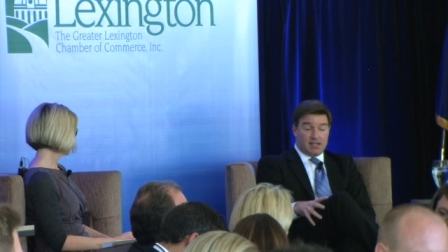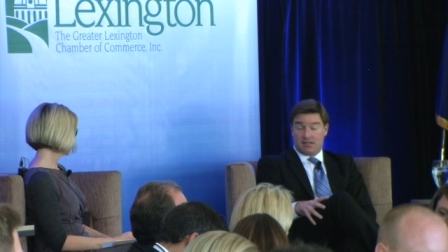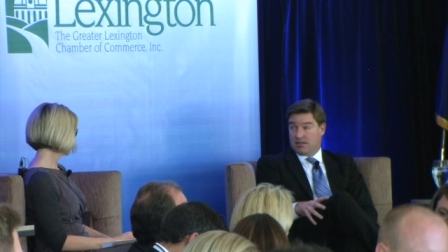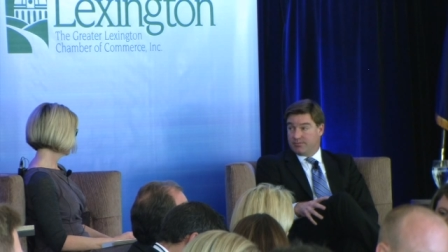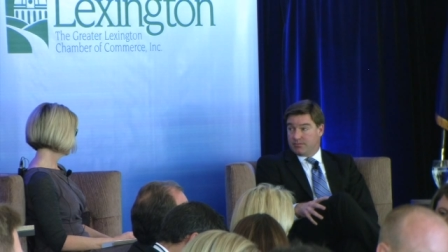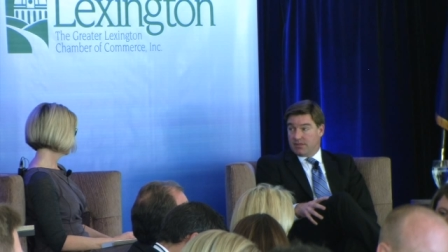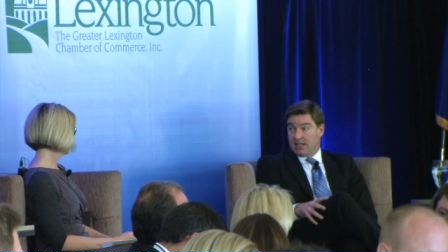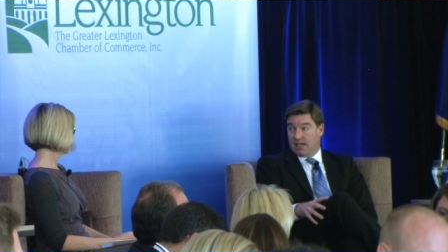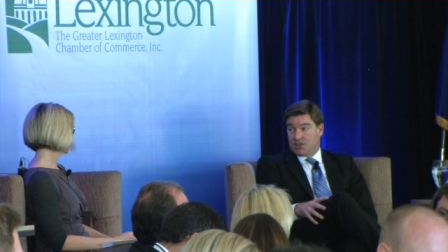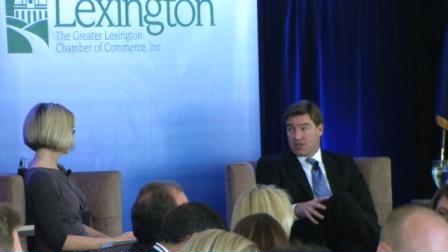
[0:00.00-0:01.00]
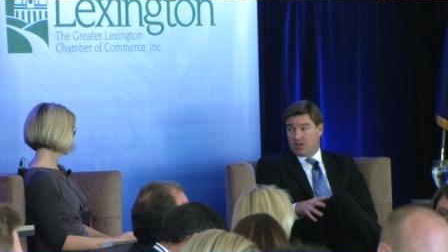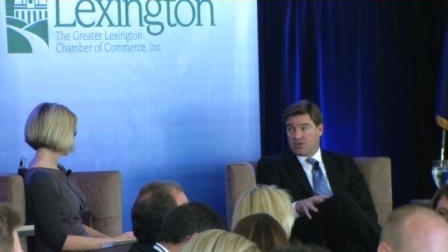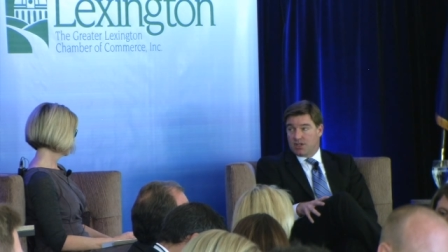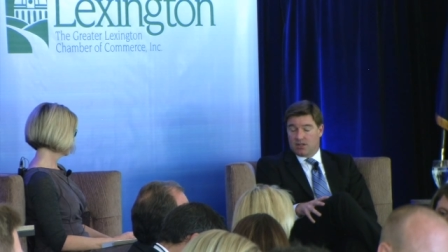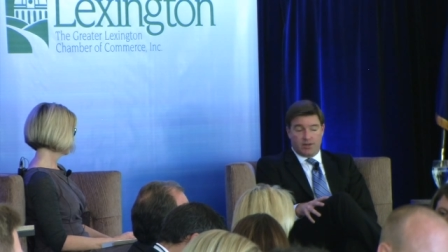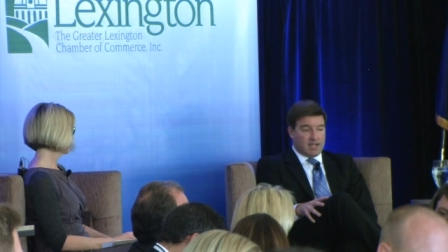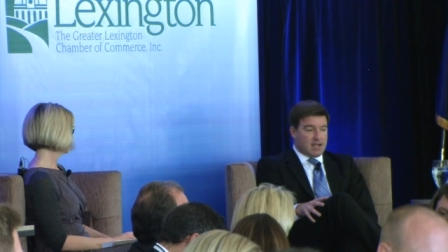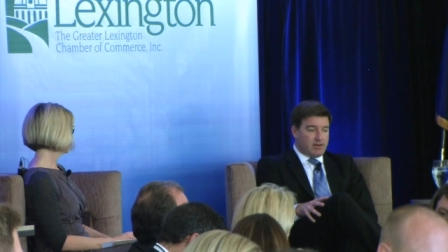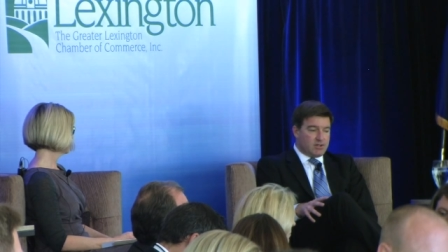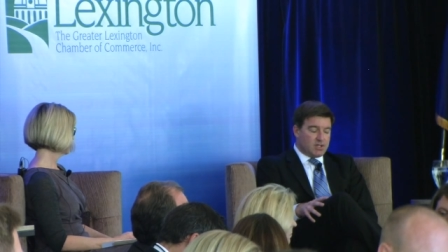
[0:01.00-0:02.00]
into education, including
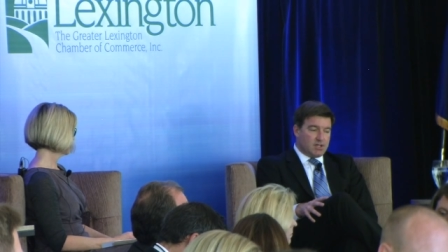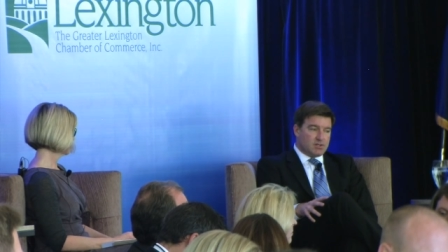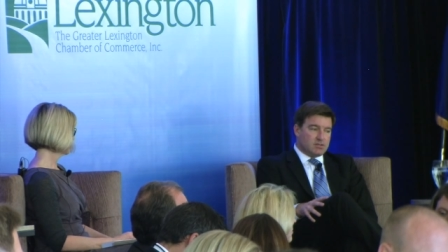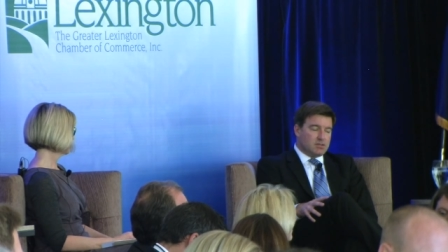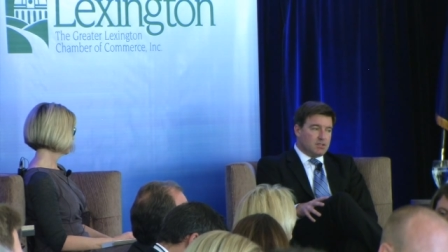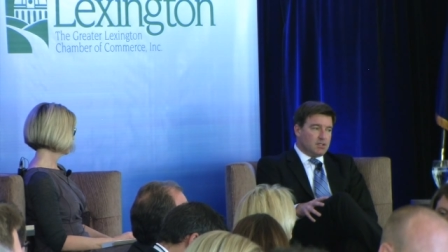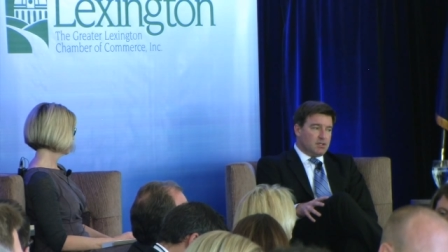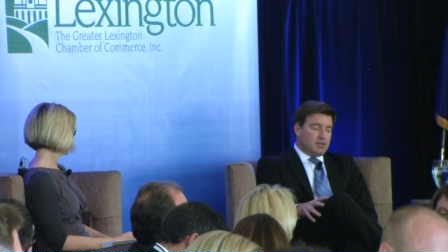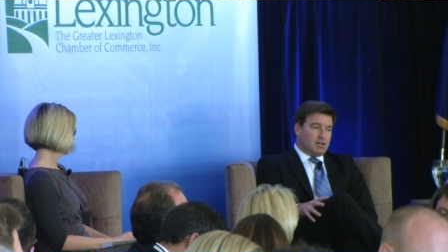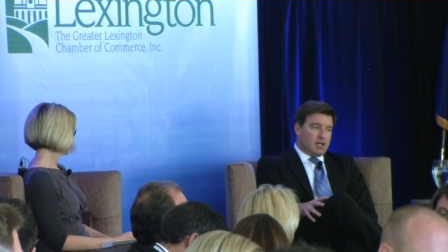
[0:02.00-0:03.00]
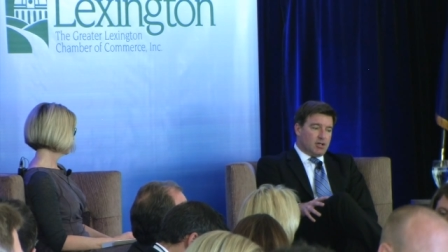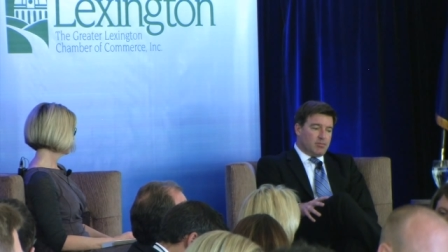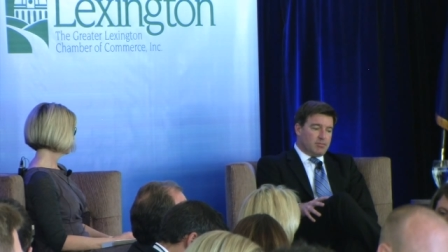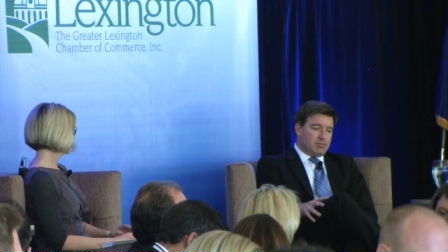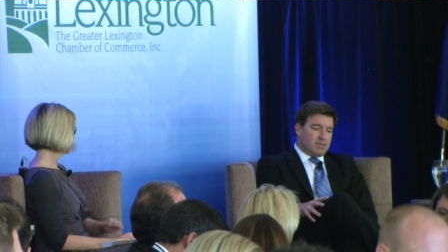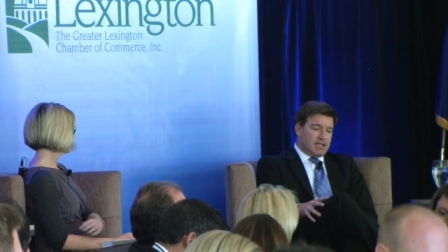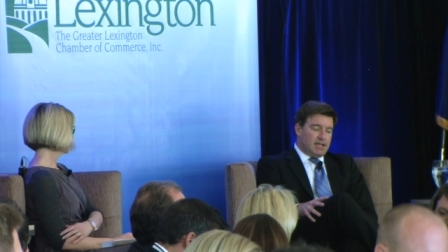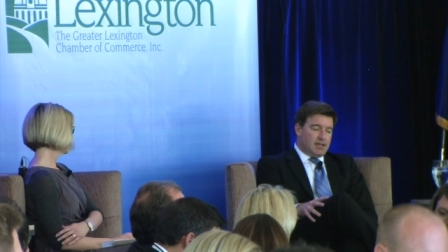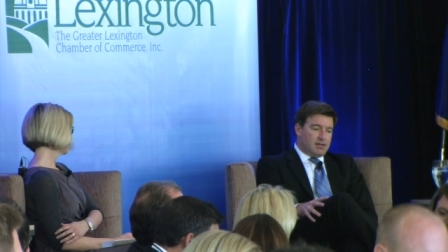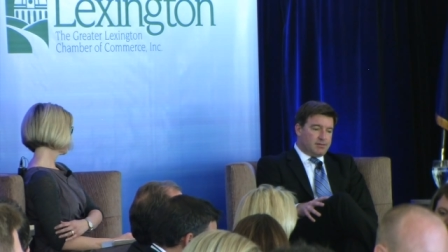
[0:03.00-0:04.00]
higher education. But
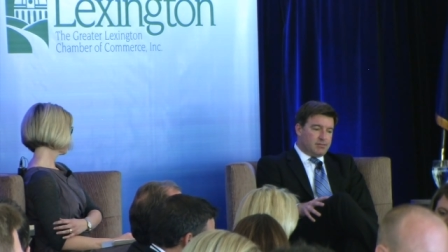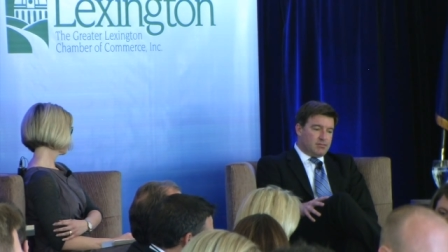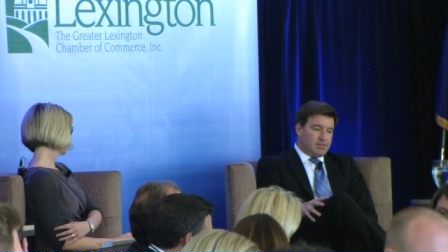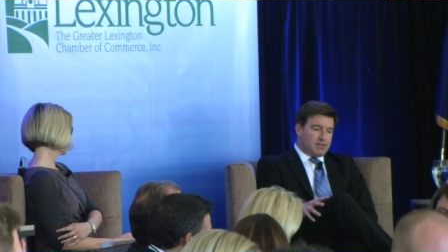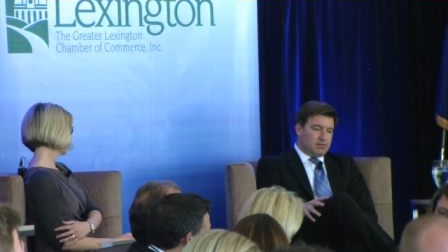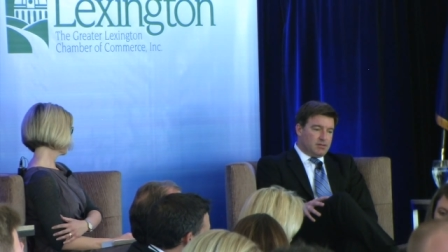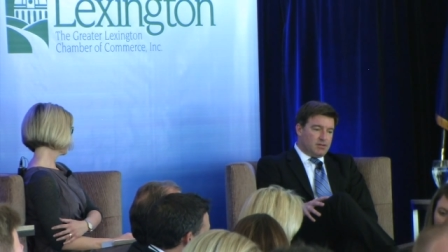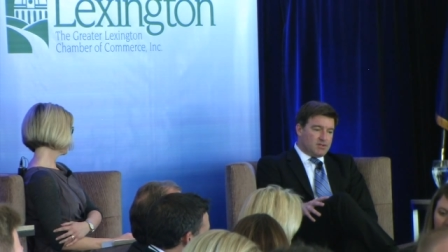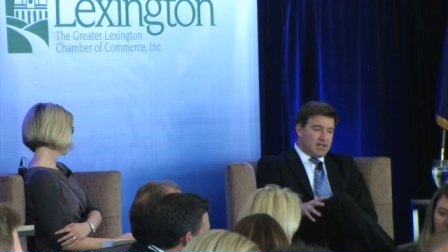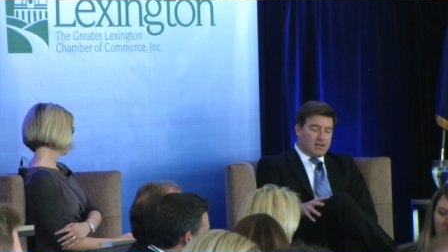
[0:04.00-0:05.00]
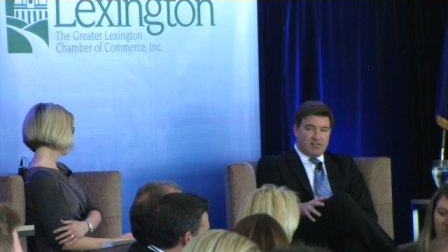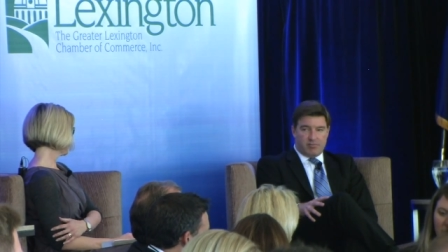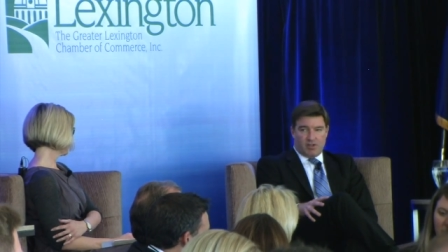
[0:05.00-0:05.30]
there's not enough